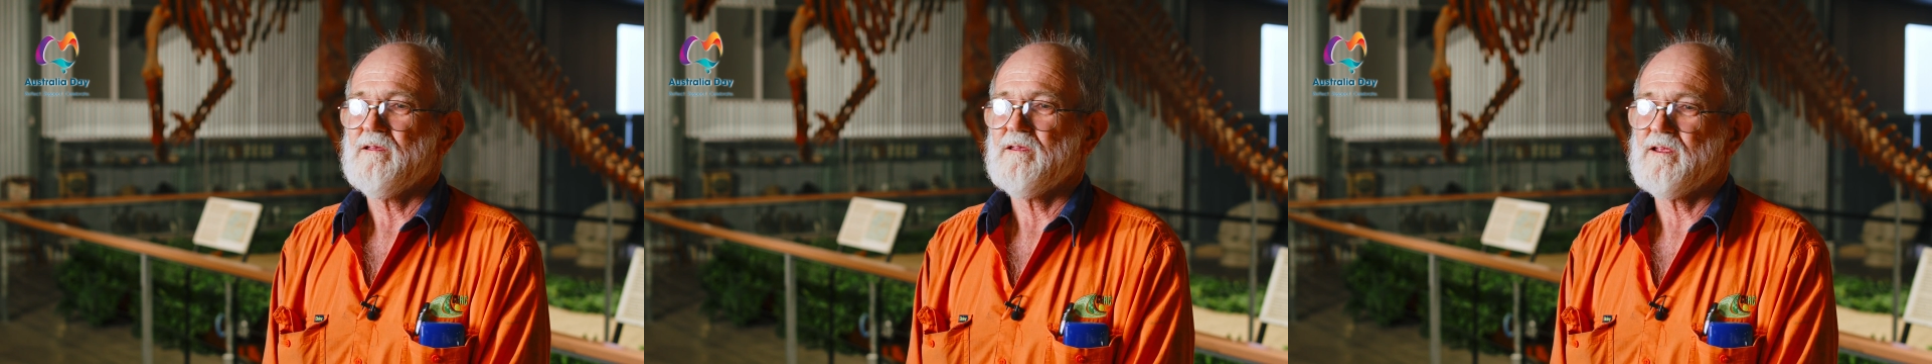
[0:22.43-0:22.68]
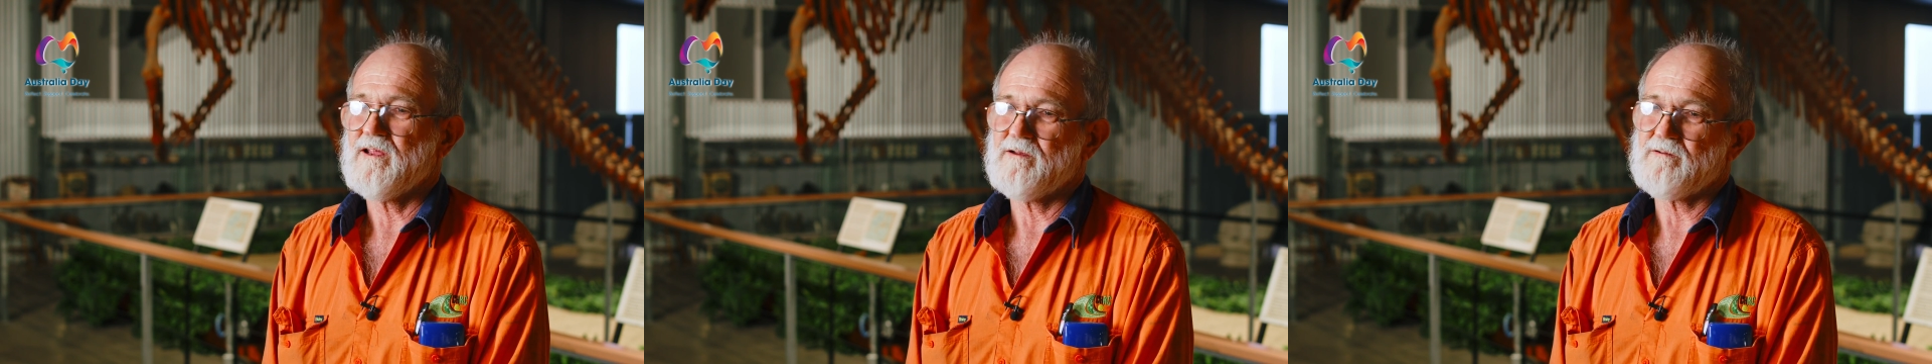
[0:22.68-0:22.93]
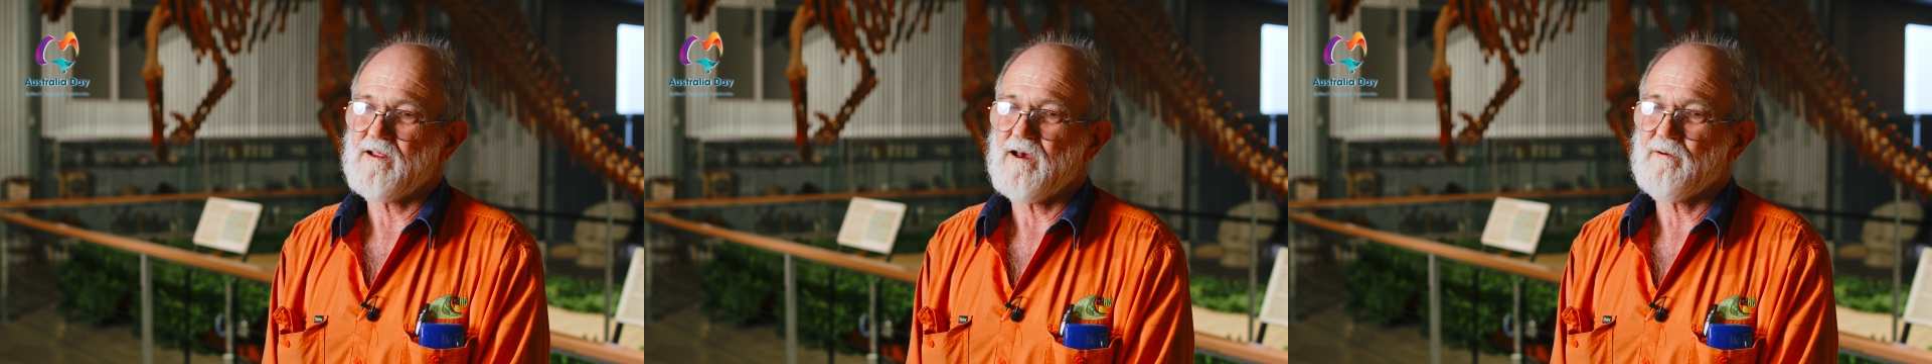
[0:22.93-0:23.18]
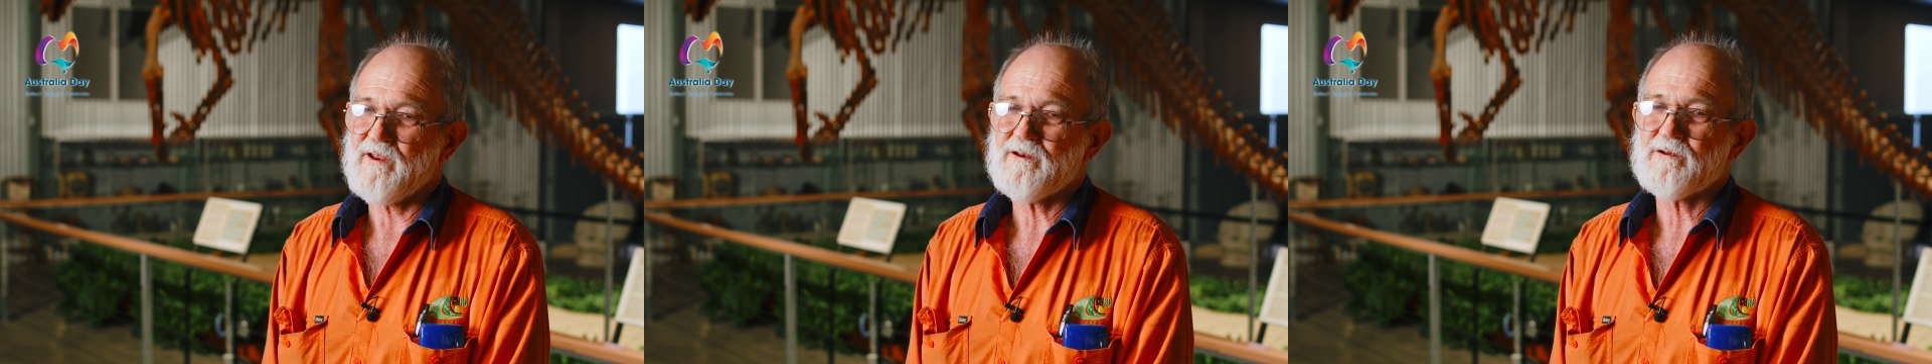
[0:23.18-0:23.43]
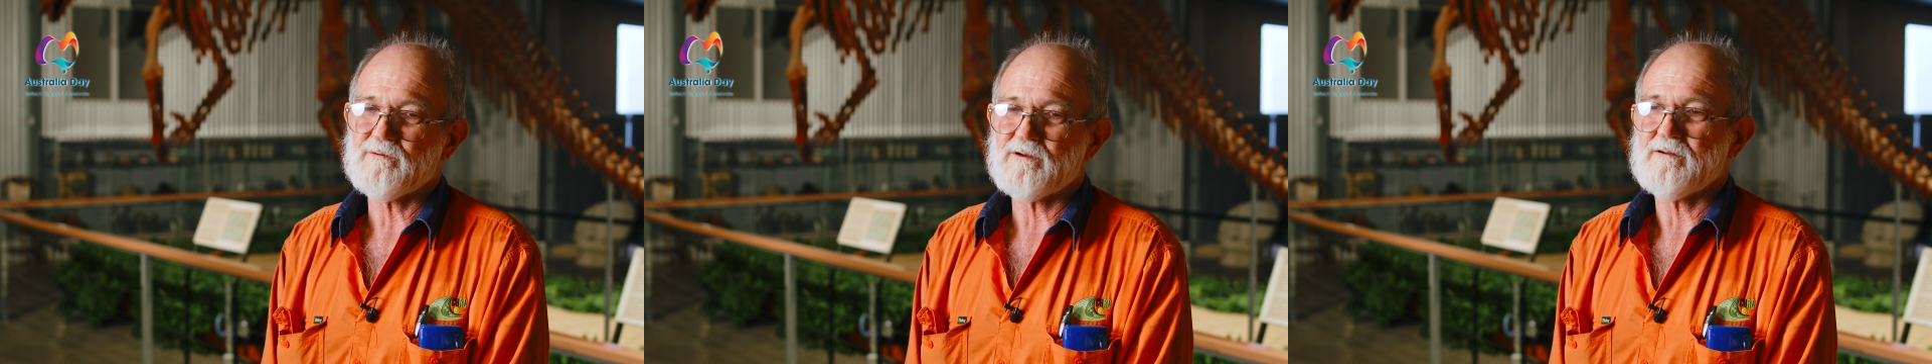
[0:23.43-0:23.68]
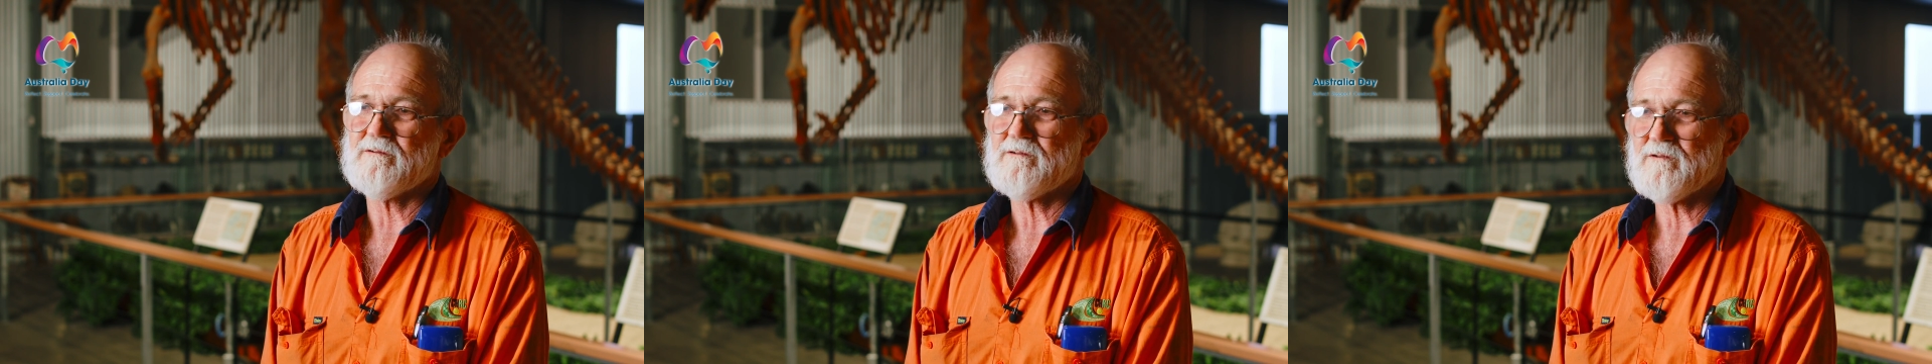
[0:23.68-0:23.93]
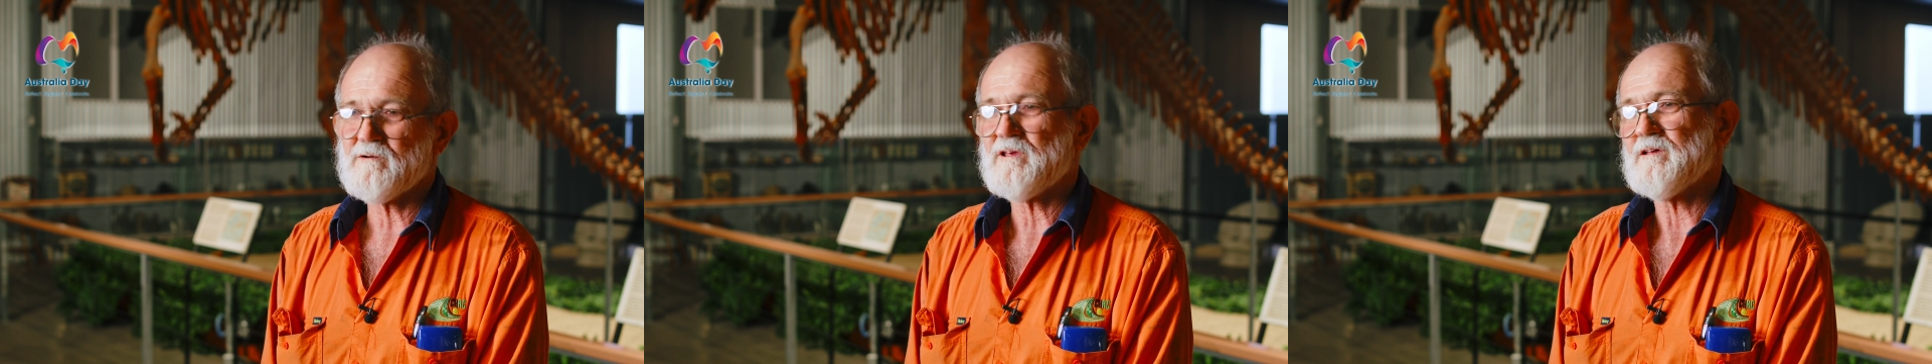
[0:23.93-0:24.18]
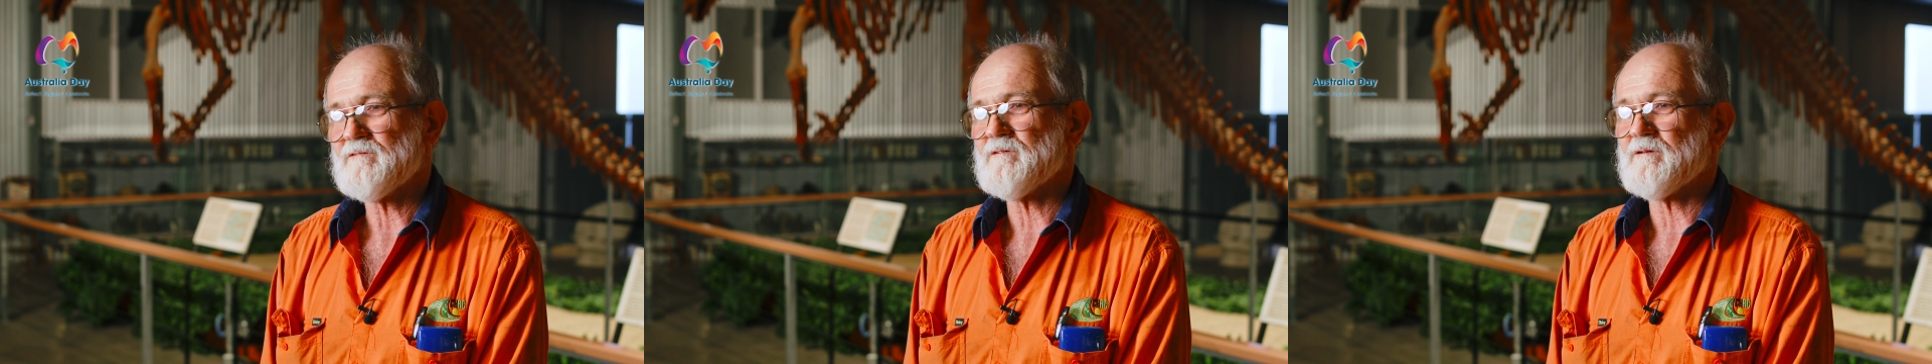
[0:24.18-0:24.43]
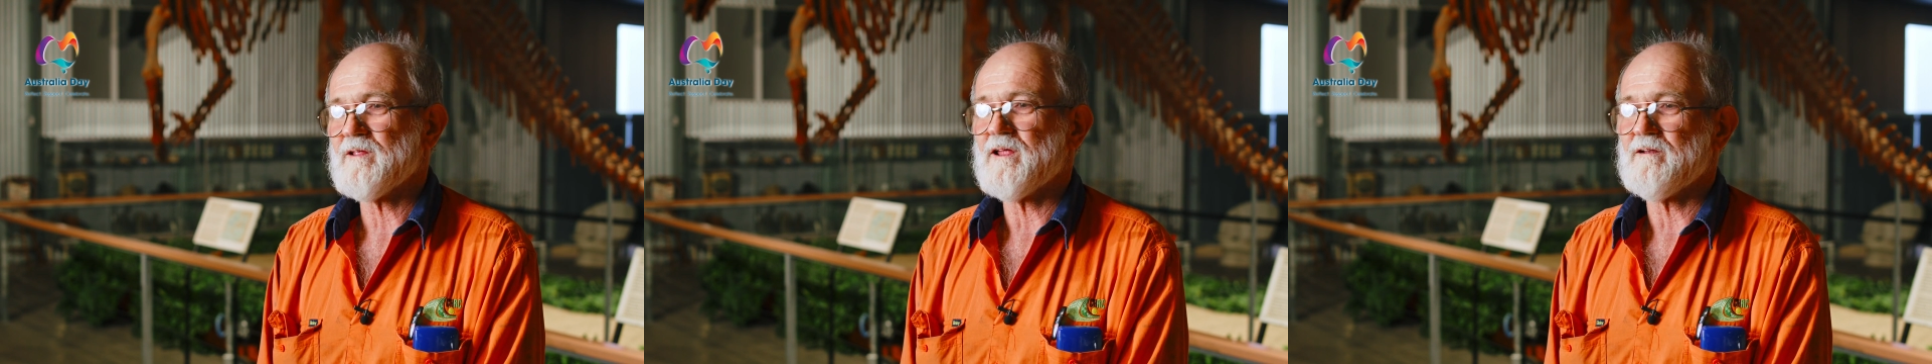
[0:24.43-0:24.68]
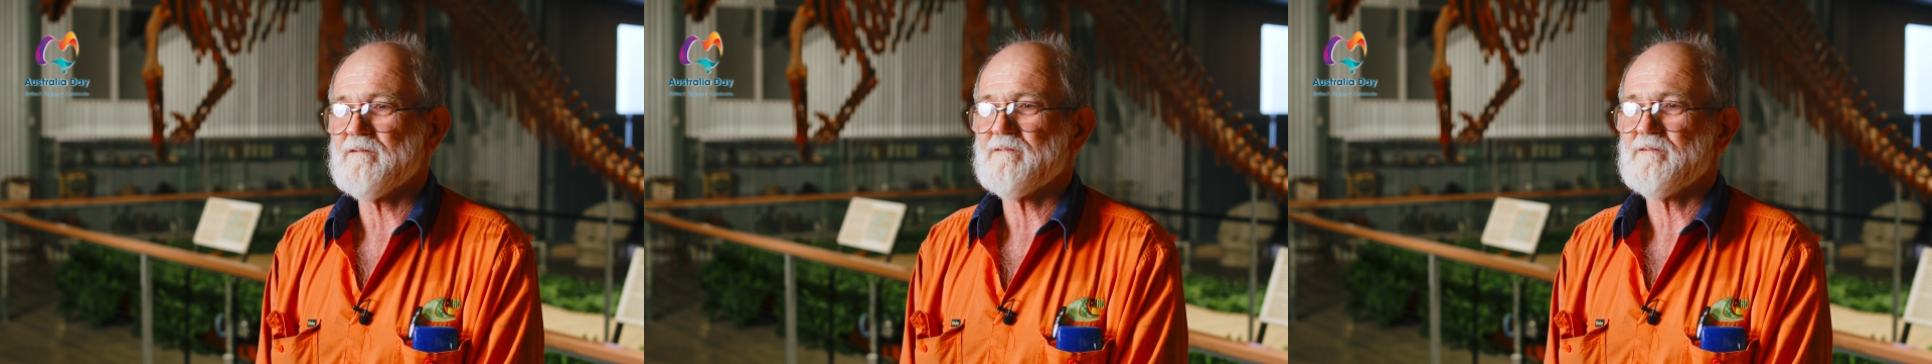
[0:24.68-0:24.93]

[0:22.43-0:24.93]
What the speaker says: you don't go into it looking for that